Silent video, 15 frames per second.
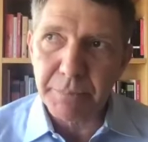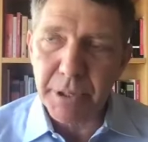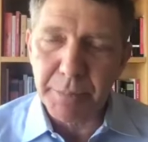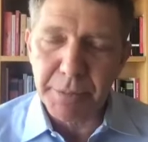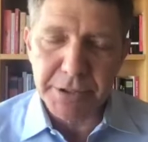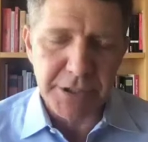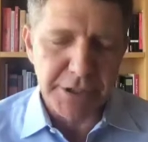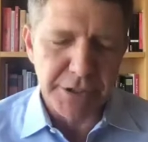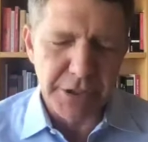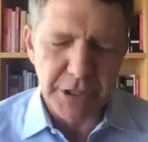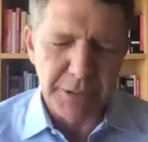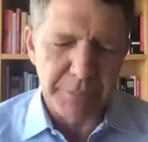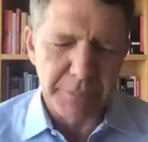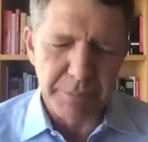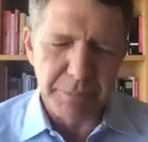public, te
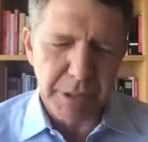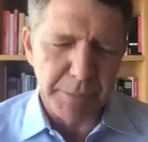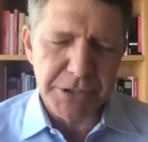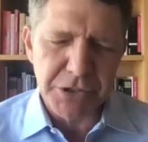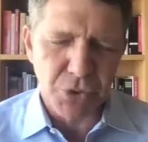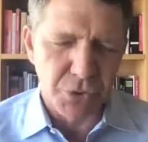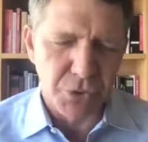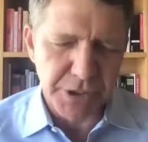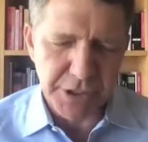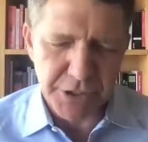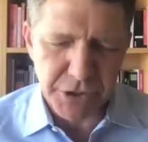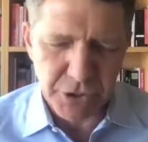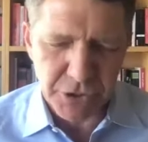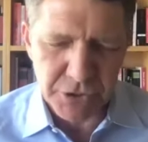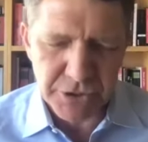uh, public school
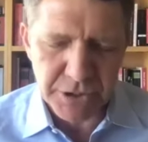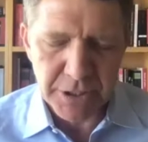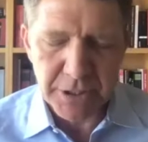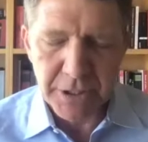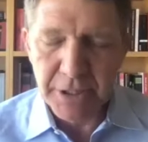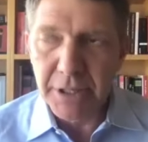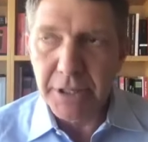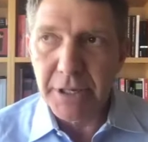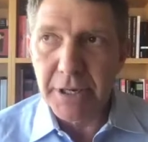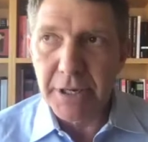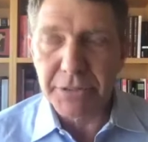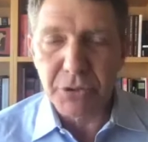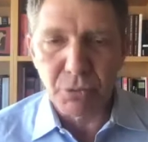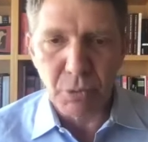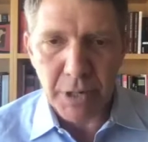teachers
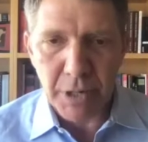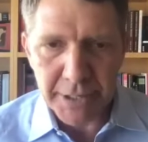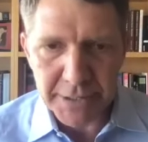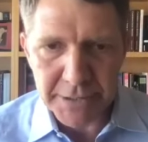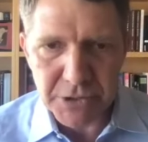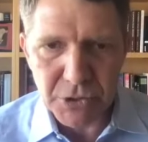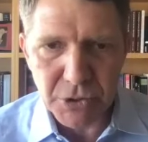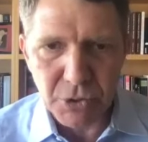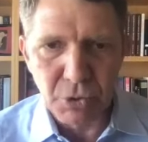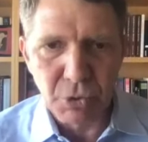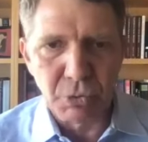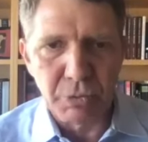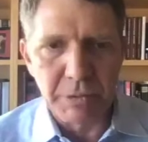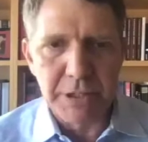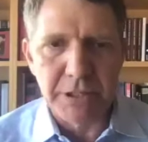got the right to
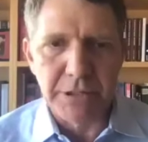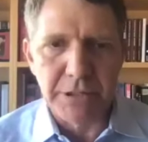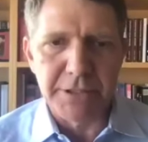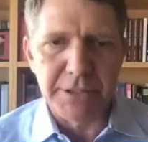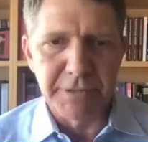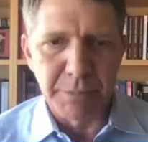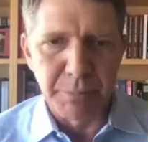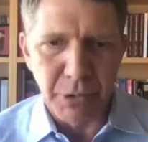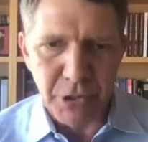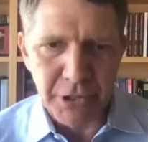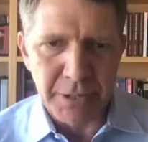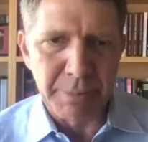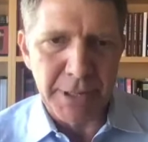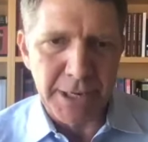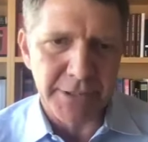collectively
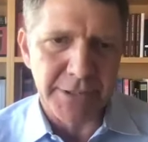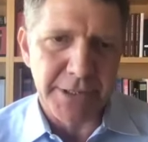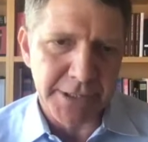bargain back in the